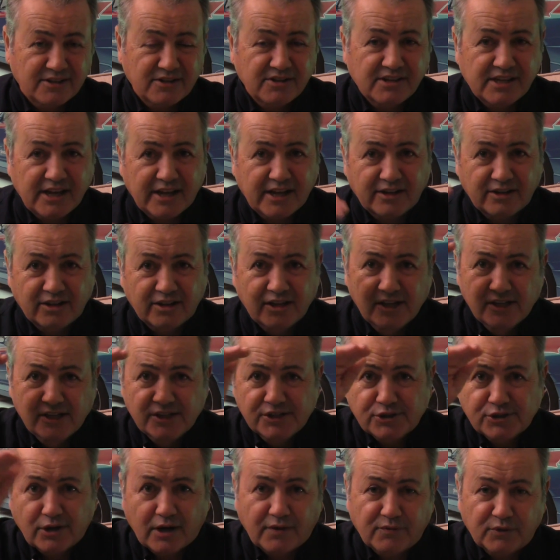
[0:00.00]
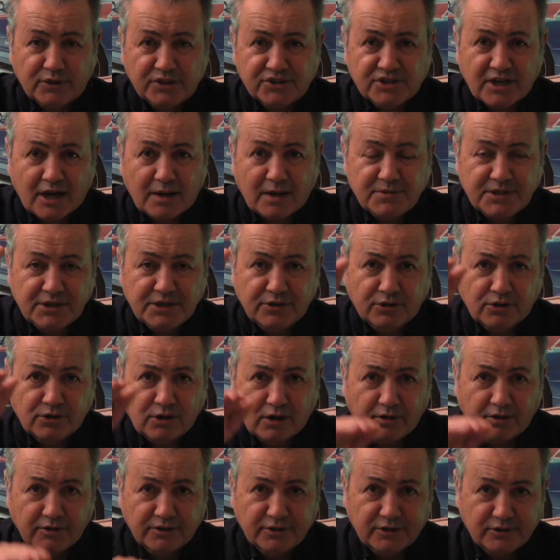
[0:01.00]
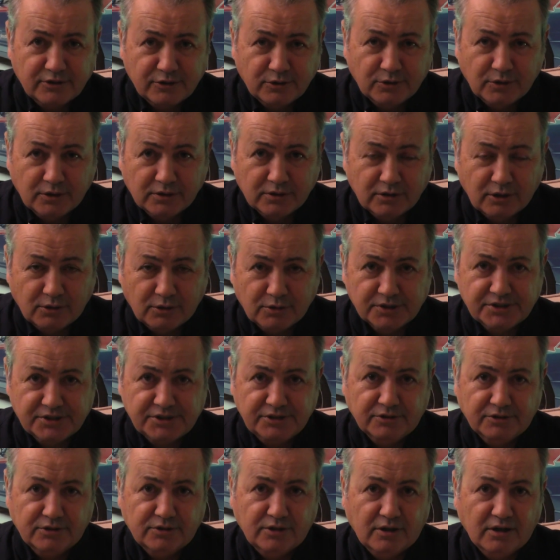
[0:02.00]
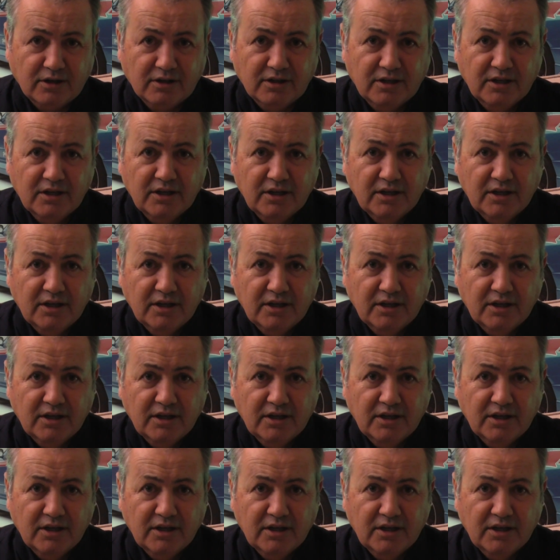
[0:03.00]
You can't start off with a top tier car and go to a lower tier car.